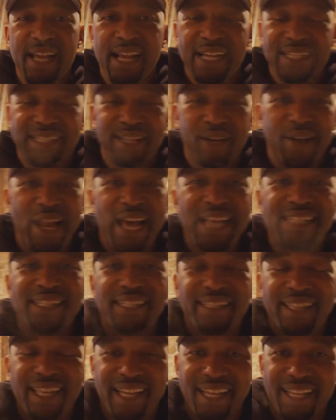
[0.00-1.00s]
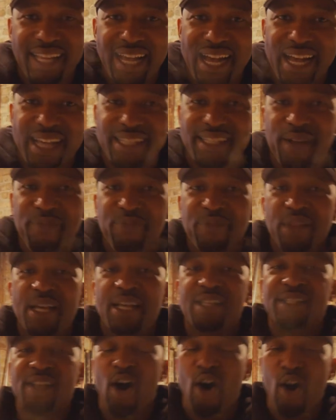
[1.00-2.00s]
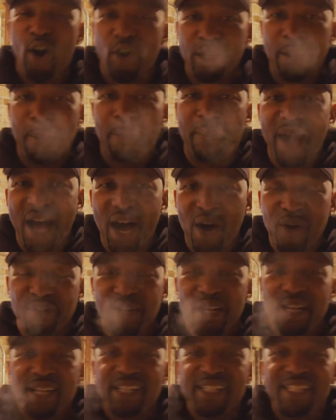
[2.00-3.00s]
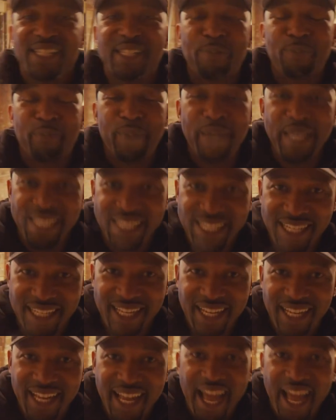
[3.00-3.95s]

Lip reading: And so that's the thing, guys. It's all about speed.